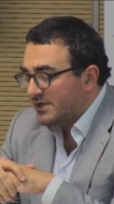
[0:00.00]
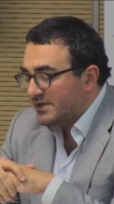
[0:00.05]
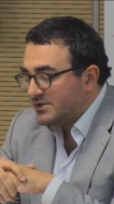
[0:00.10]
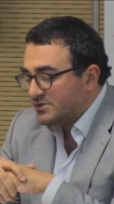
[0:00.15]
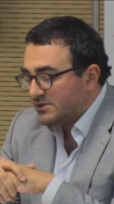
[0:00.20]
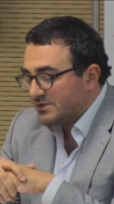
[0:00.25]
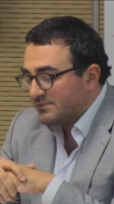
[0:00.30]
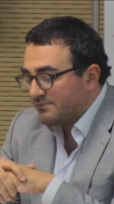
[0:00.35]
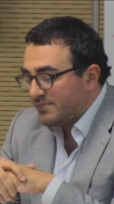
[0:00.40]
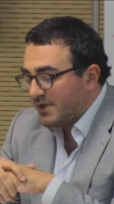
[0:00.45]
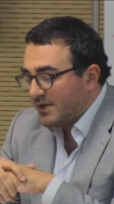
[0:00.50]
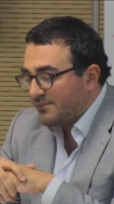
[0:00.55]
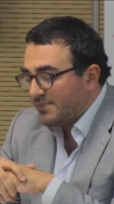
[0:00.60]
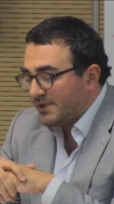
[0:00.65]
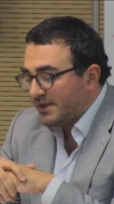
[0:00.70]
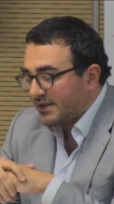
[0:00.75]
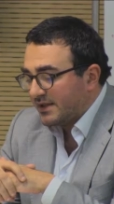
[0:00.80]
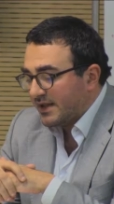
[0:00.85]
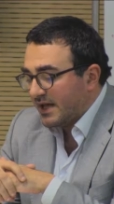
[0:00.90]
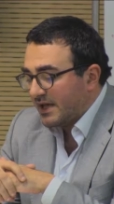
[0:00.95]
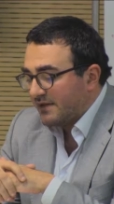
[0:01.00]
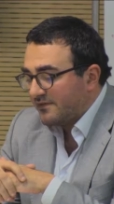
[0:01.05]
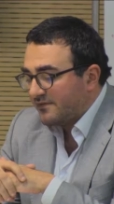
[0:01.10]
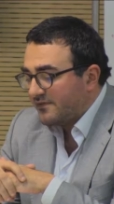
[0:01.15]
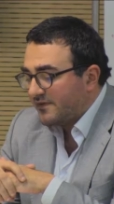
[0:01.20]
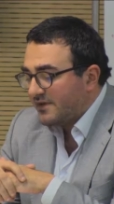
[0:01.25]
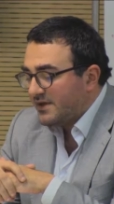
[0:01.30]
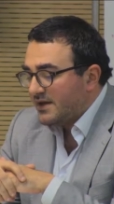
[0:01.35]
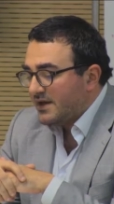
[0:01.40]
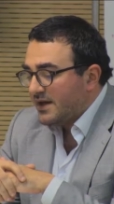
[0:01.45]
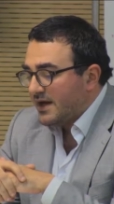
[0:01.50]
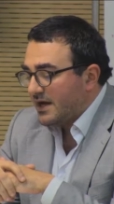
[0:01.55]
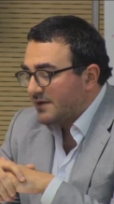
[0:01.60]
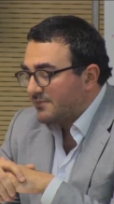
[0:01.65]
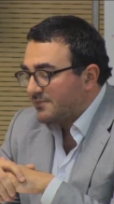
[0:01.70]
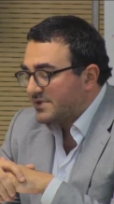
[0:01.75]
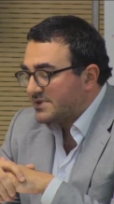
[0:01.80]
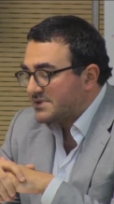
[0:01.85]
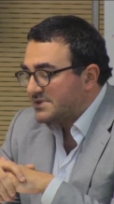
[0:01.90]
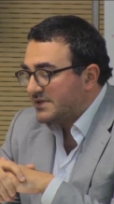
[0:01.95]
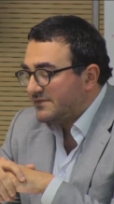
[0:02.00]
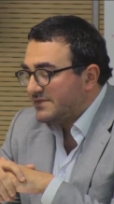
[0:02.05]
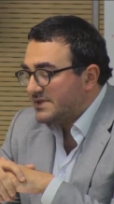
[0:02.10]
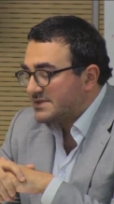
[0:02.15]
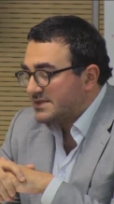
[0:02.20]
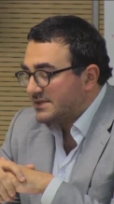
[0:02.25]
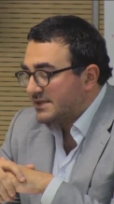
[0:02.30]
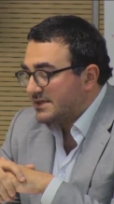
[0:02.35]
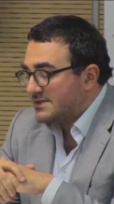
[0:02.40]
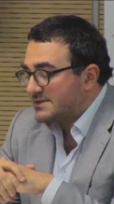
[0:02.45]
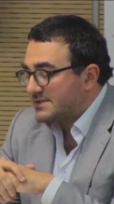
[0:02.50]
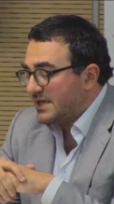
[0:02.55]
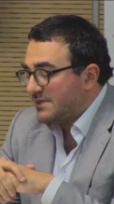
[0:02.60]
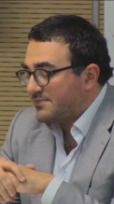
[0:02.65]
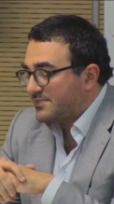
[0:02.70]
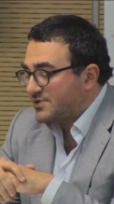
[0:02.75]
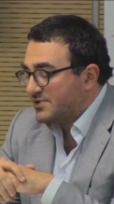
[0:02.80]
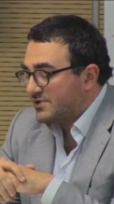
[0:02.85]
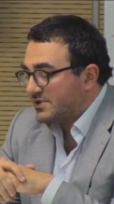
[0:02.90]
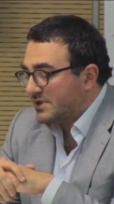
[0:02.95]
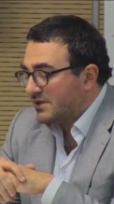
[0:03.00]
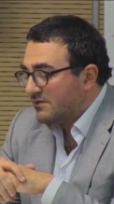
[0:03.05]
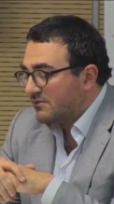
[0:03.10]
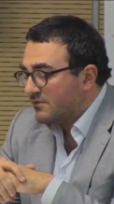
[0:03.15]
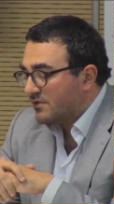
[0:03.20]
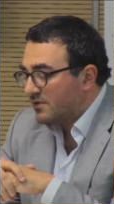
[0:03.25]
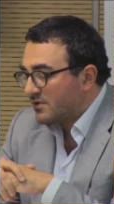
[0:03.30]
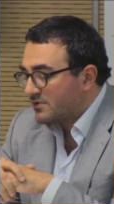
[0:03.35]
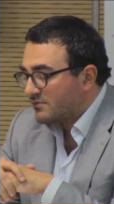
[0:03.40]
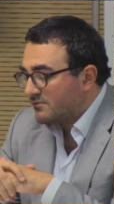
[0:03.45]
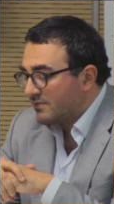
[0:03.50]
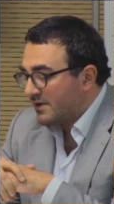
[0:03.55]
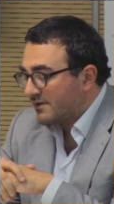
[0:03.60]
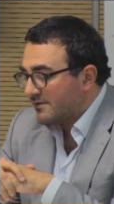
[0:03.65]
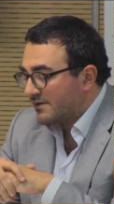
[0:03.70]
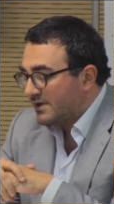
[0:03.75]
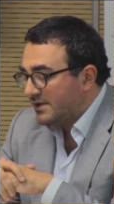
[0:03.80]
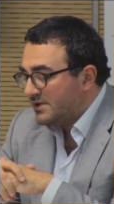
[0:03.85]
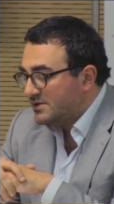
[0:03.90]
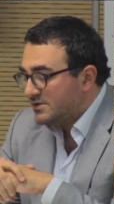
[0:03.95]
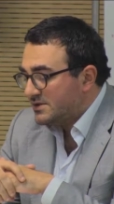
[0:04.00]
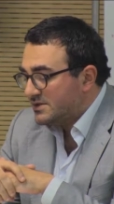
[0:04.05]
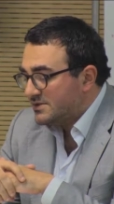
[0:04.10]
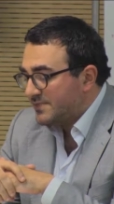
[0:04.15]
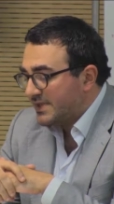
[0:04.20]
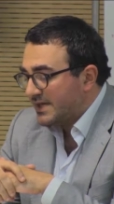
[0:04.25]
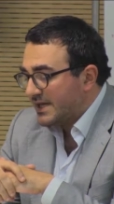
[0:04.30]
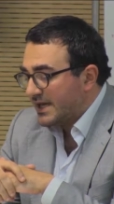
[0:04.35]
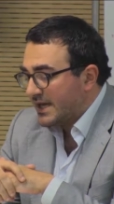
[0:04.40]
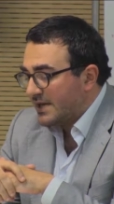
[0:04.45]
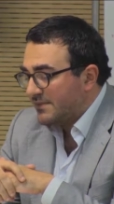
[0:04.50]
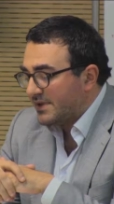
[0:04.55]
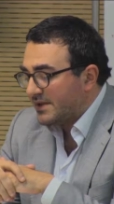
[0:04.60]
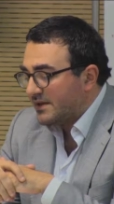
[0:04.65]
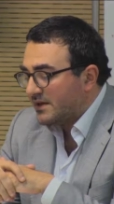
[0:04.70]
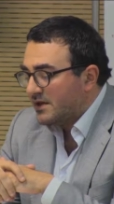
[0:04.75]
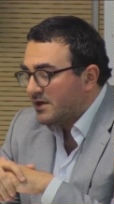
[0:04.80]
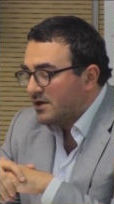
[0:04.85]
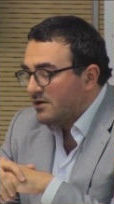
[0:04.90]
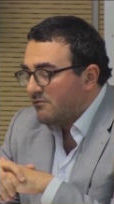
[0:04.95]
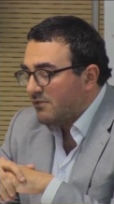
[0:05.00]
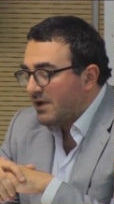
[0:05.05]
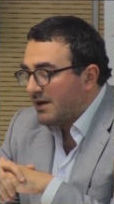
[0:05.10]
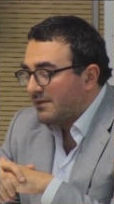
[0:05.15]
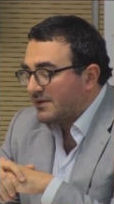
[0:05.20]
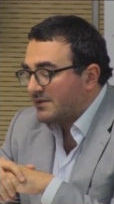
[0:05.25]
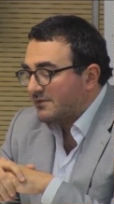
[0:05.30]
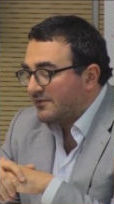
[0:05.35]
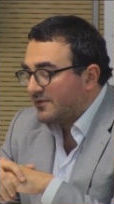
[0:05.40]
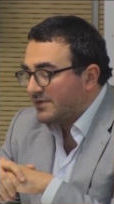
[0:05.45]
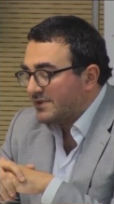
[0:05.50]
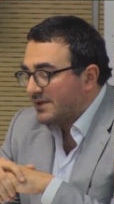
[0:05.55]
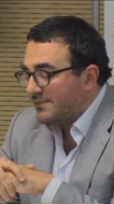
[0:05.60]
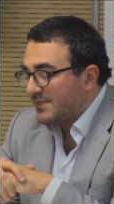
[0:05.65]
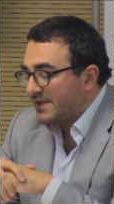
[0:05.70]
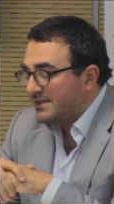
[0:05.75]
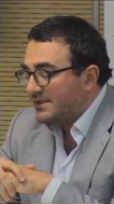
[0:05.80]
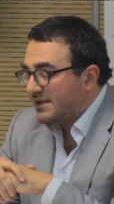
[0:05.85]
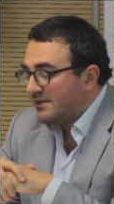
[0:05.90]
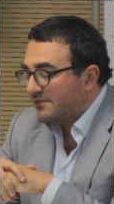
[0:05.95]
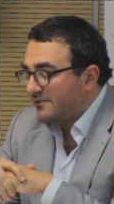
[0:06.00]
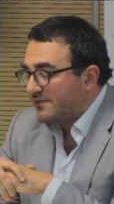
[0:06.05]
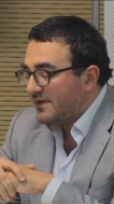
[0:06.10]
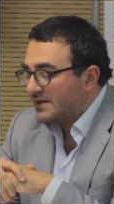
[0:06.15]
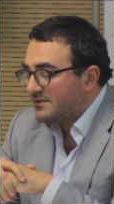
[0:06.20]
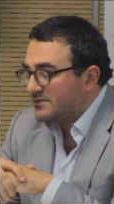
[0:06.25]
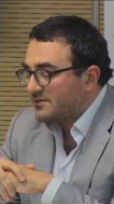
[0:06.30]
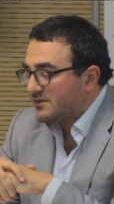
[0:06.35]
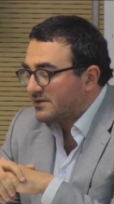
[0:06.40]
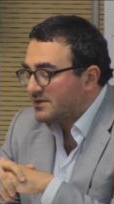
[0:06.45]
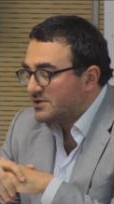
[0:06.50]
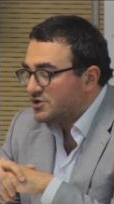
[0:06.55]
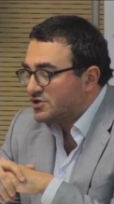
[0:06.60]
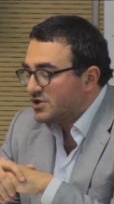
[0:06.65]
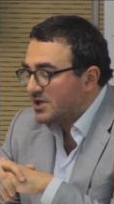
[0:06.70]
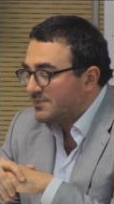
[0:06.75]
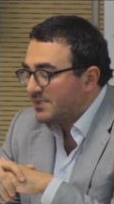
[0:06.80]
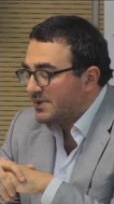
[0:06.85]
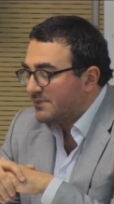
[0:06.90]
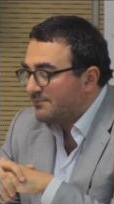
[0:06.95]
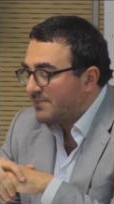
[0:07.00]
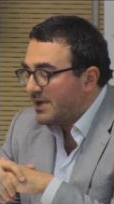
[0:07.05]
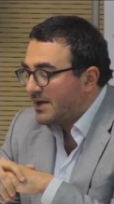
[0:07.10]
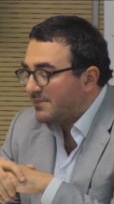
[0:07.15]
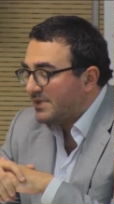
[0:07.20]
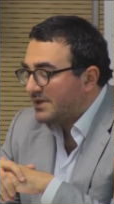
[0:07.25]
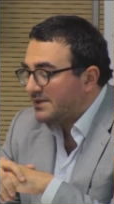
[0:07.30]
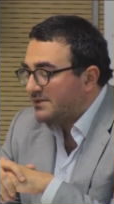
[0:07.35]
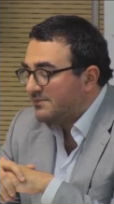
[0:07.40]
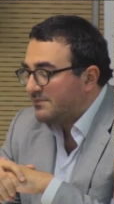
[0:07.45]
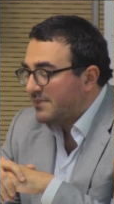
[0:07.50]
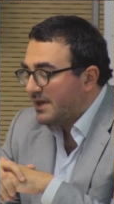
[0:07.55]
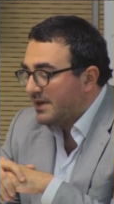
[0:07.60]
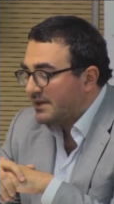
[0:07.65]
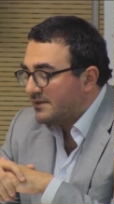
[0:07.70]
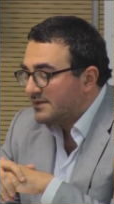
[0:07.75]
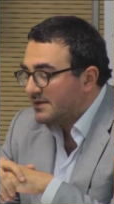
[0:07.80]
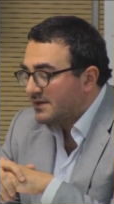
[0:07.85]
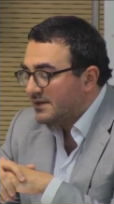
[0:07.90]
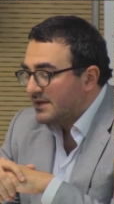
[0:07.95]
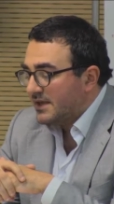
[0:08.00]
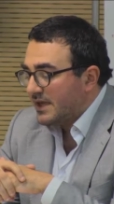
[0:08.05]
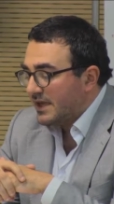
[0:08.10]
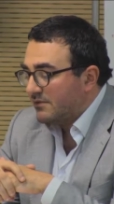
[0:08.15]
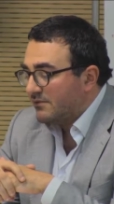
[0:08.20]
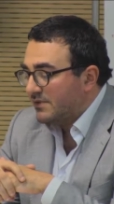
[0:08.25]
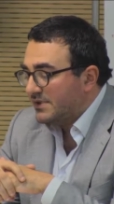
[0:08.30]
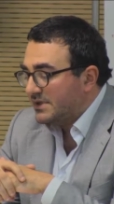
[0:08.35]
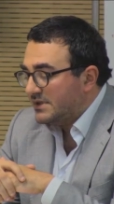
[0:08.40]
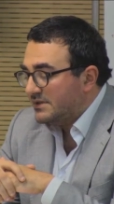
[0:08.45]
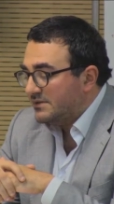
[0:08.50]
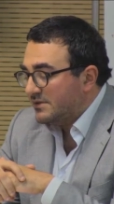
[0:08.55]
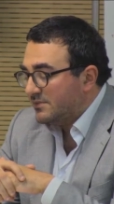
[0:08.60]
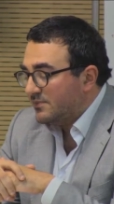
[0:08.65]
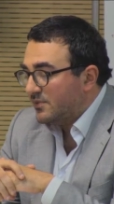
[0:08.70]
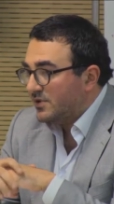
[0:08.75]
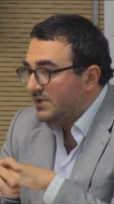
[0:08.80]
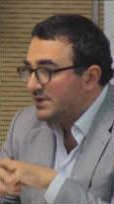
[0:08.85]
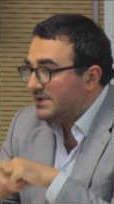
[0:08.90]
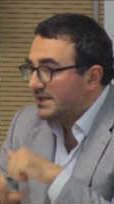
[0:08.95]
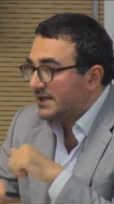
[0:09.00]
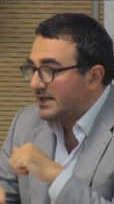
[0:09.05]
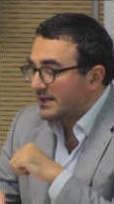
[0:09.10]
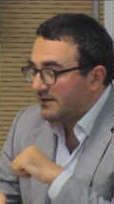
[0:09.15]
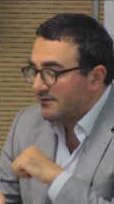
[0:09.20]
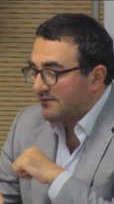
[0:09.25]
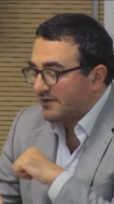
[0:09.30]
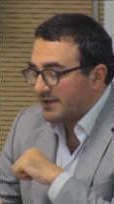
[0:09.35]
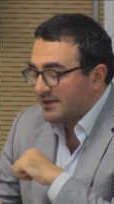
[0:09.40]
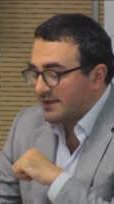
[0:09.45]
of religion in public life, are perceived as an exception in a world where religion is becoming one of the fundamental factors in shaping public debate and within the political